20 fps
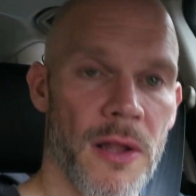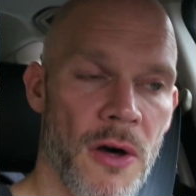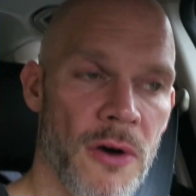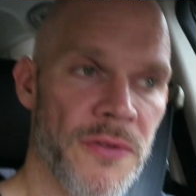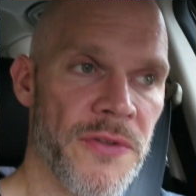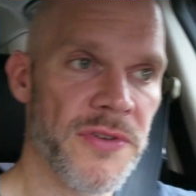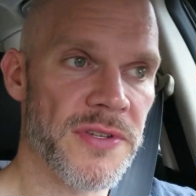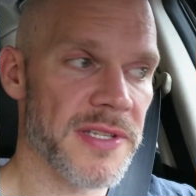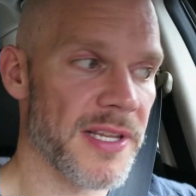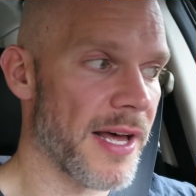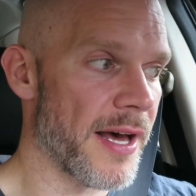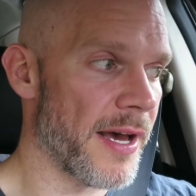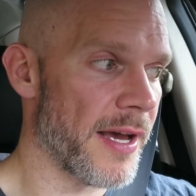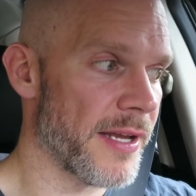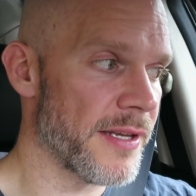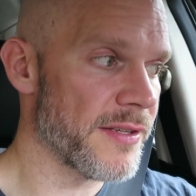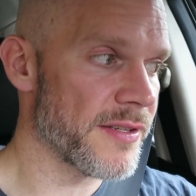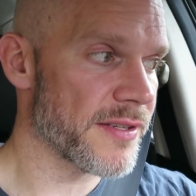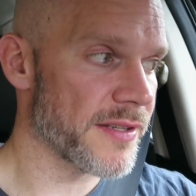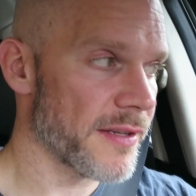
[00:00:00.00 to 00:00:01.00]
along those
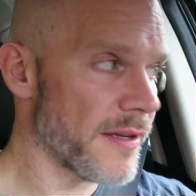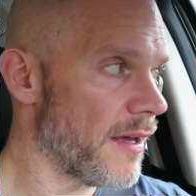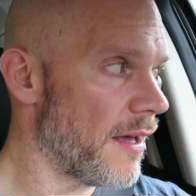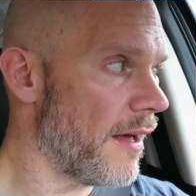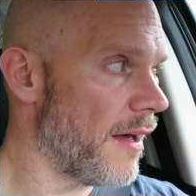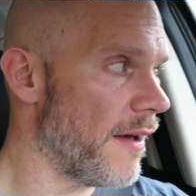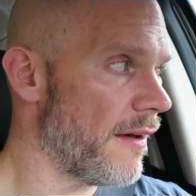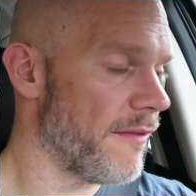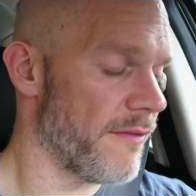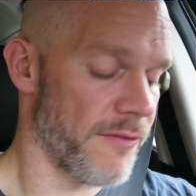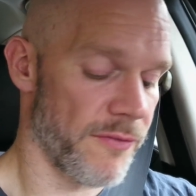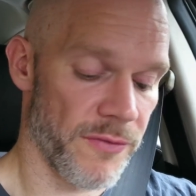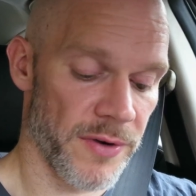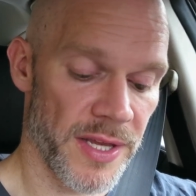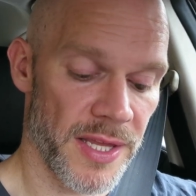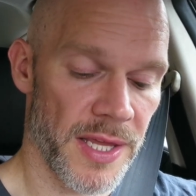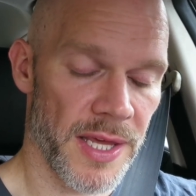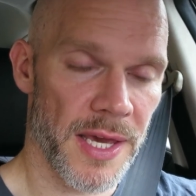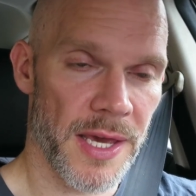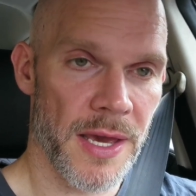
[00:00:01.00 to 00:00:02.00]
lines of
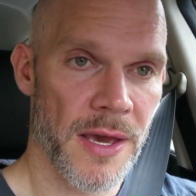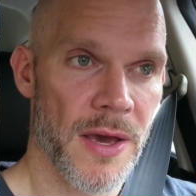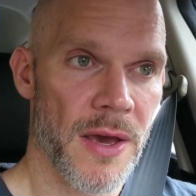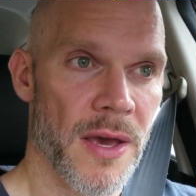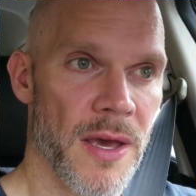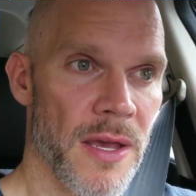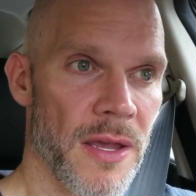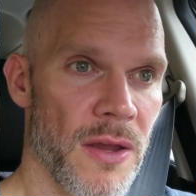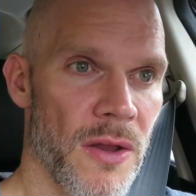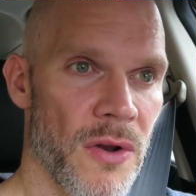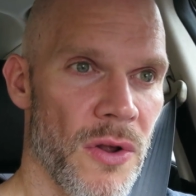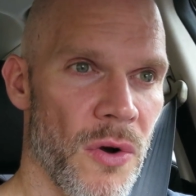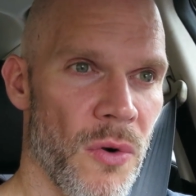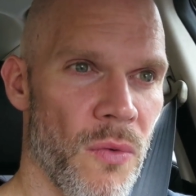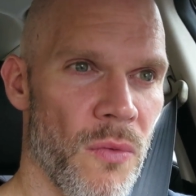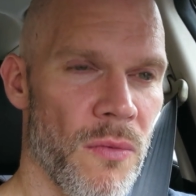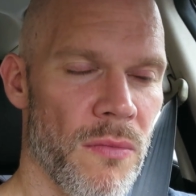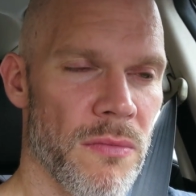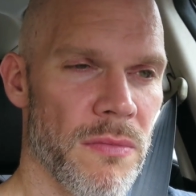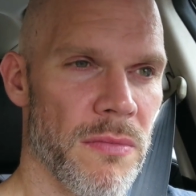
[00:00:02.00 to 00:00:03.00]
really, you
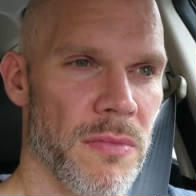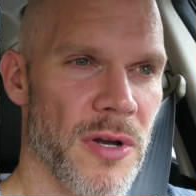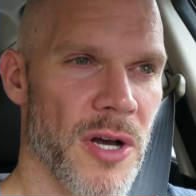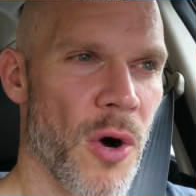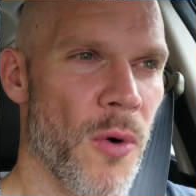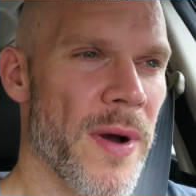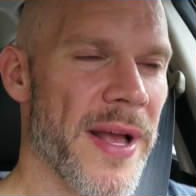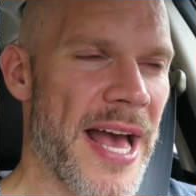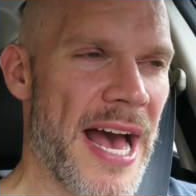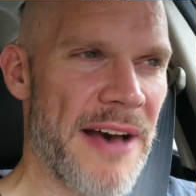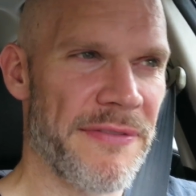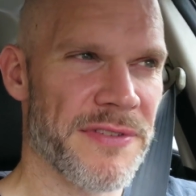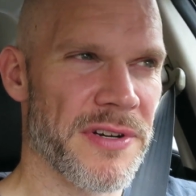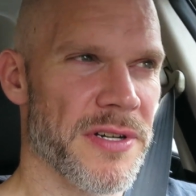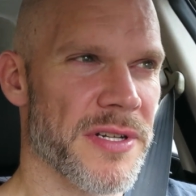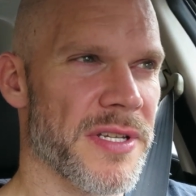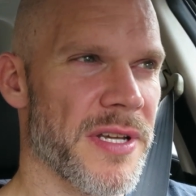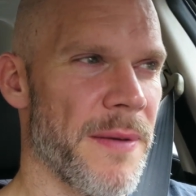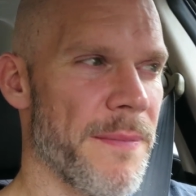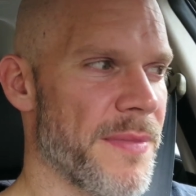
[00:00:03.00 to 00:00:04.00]
know, going
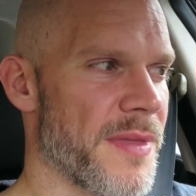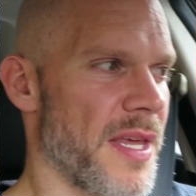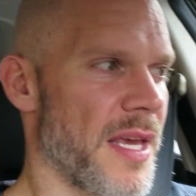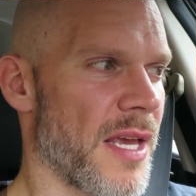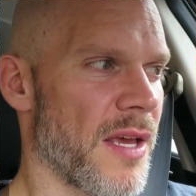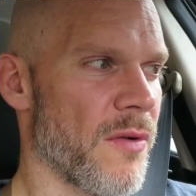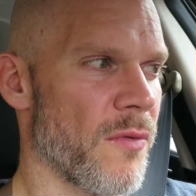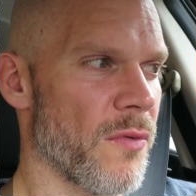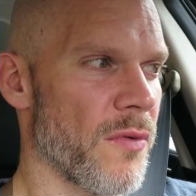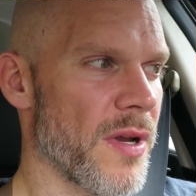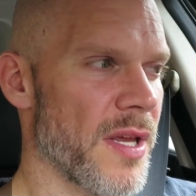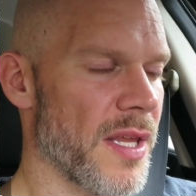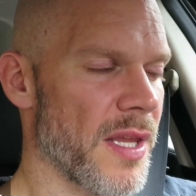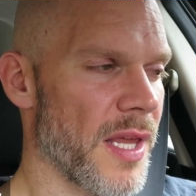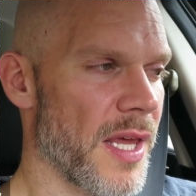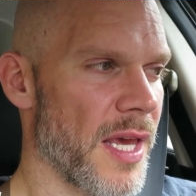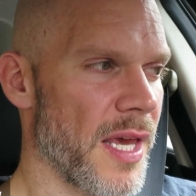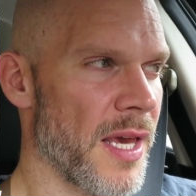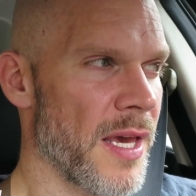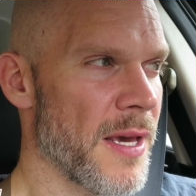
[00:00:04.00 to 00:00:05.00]
after something and
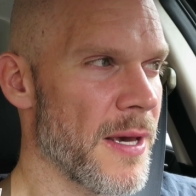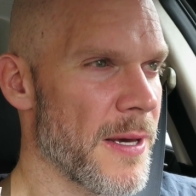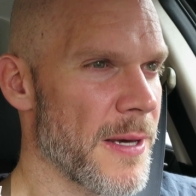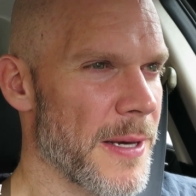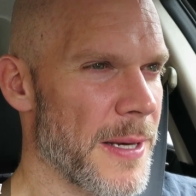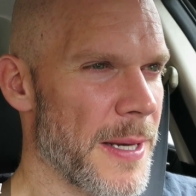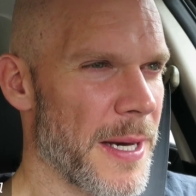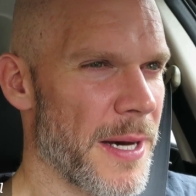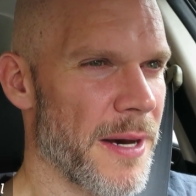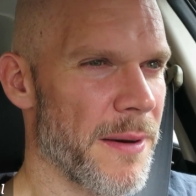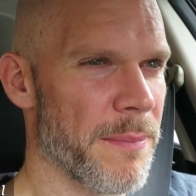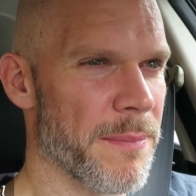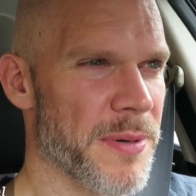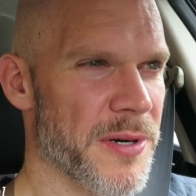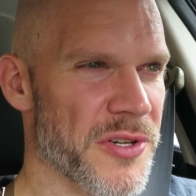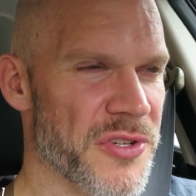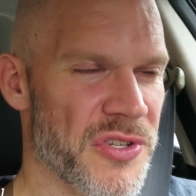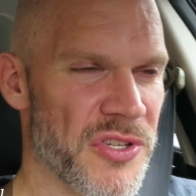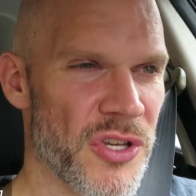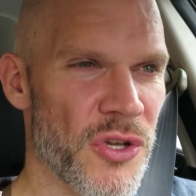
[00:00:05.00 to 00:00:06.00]
really uh,
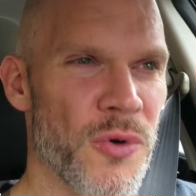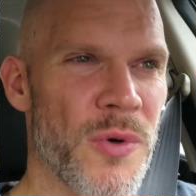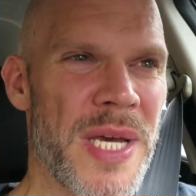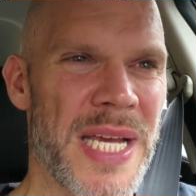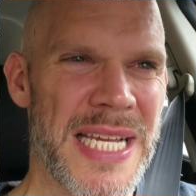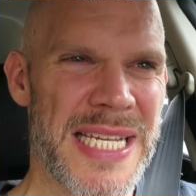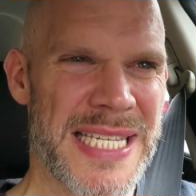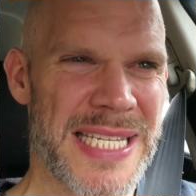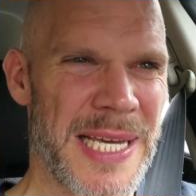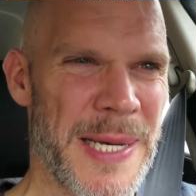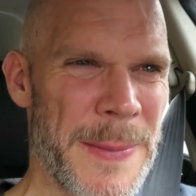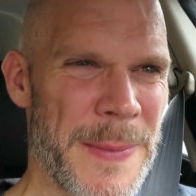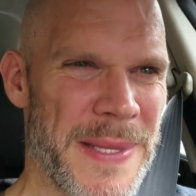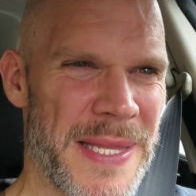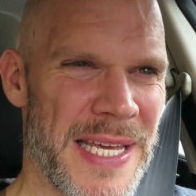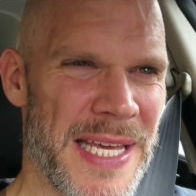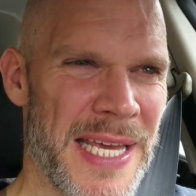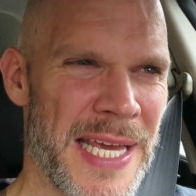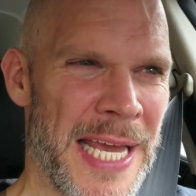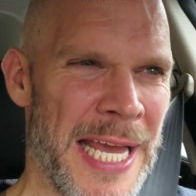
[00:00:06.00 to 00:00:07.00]
pursuing
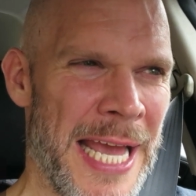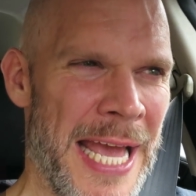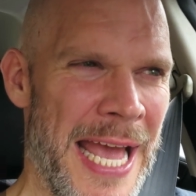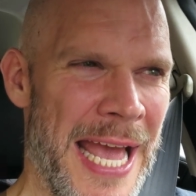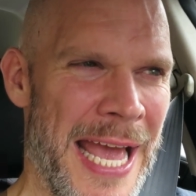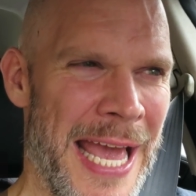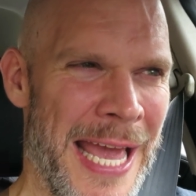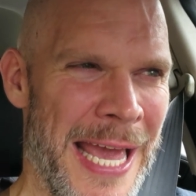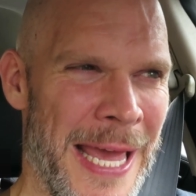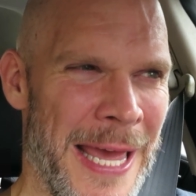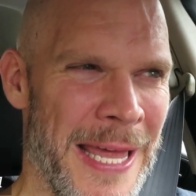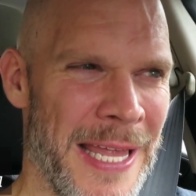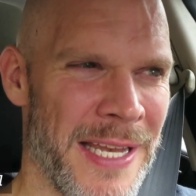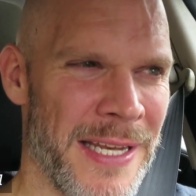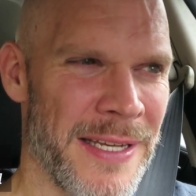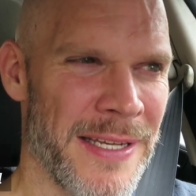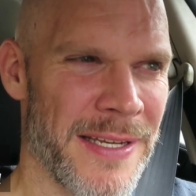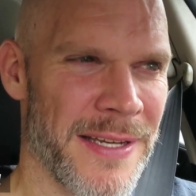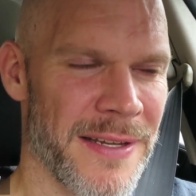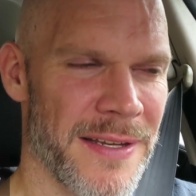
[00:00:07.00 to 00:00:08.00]
something
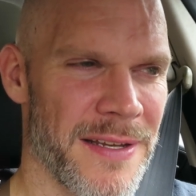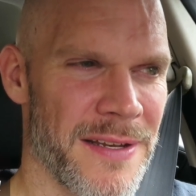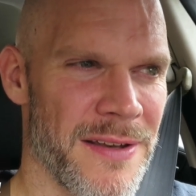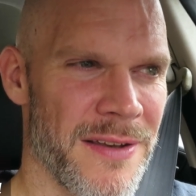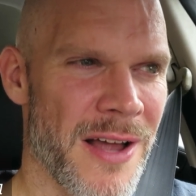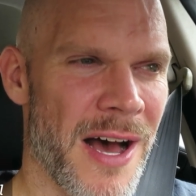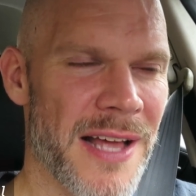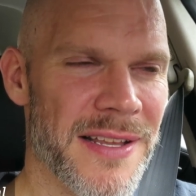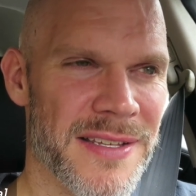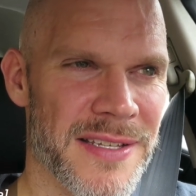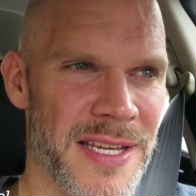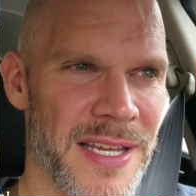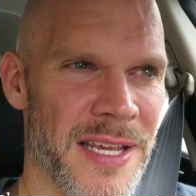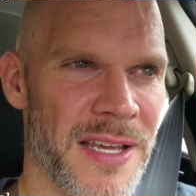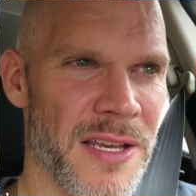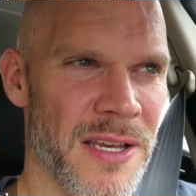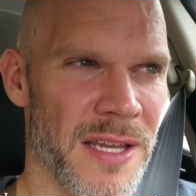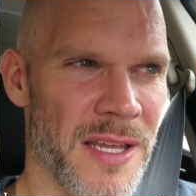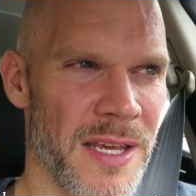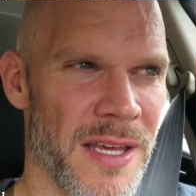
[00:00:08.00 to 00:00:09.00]
and not
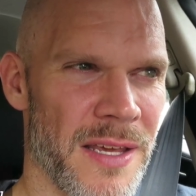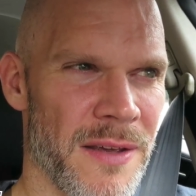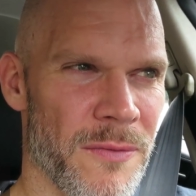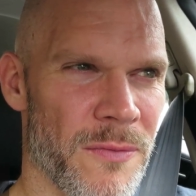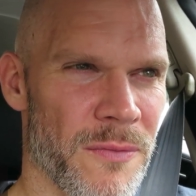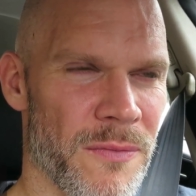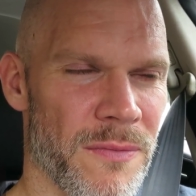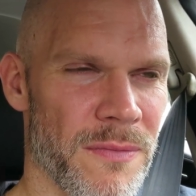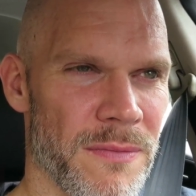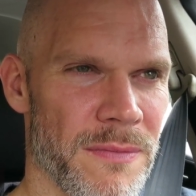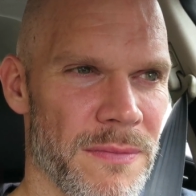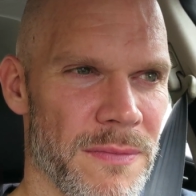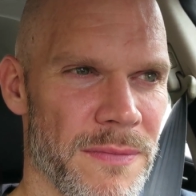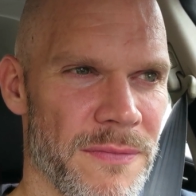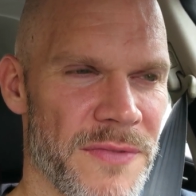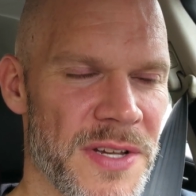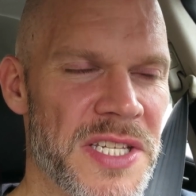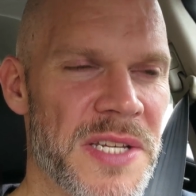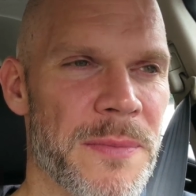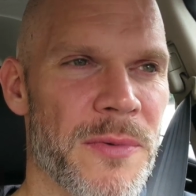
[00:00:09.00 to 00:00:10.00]
seeing any
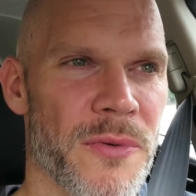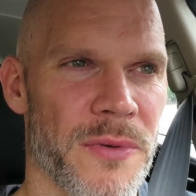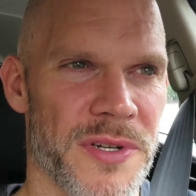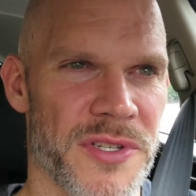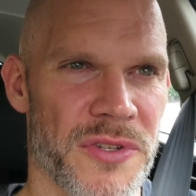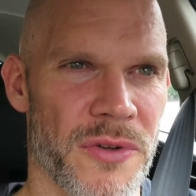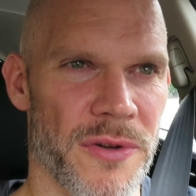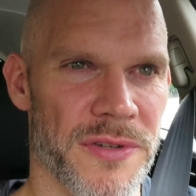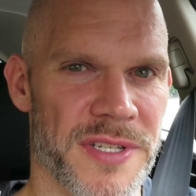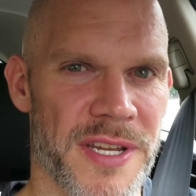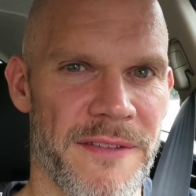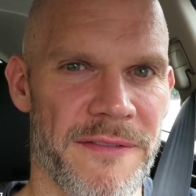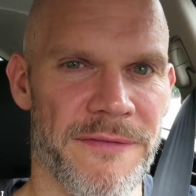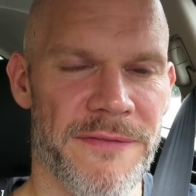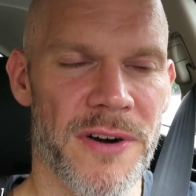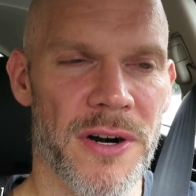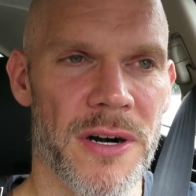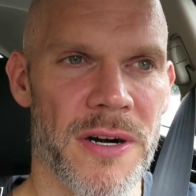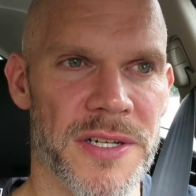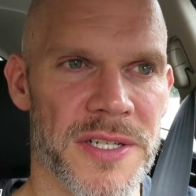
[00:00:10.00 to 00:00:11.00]
visible results at
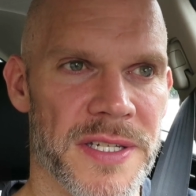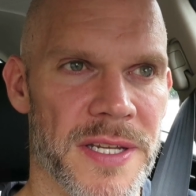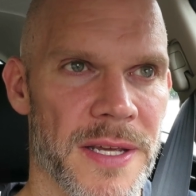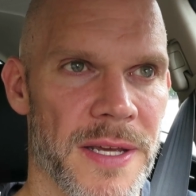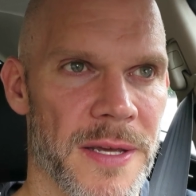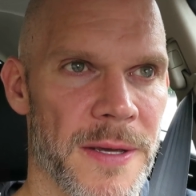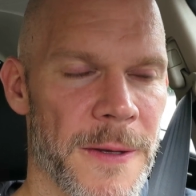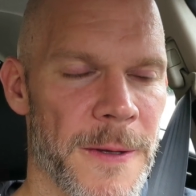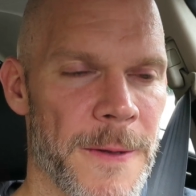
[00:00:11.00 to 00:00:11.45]
first,